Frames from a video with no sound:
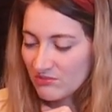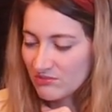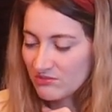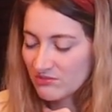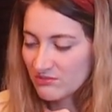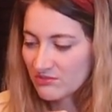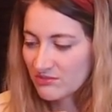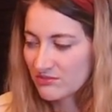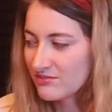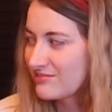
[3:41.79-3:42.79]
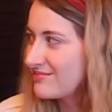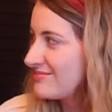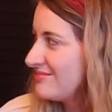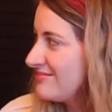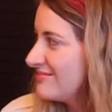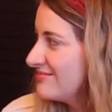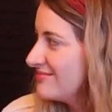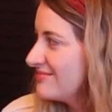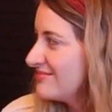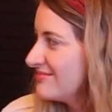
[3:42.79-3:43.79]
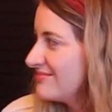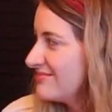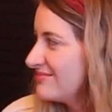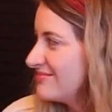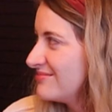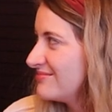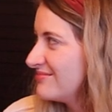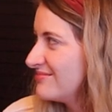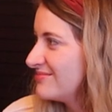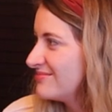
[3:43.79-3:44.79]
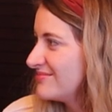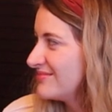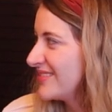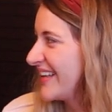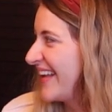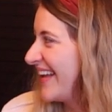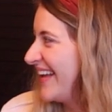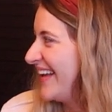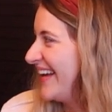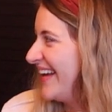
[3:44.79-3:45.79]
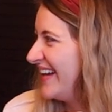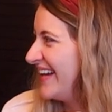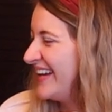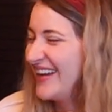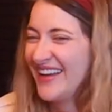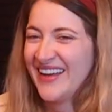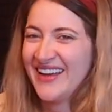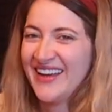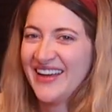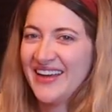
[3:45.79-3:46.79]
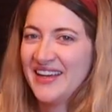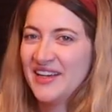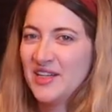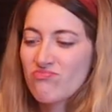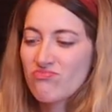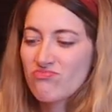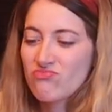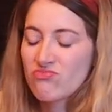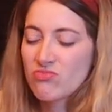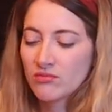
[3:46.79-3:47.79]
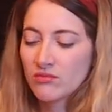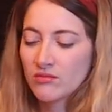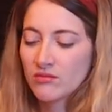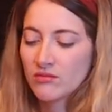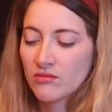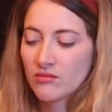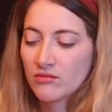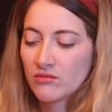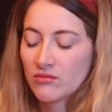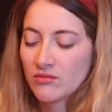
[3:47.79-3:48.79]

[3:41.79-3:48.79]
This person isn't speaking.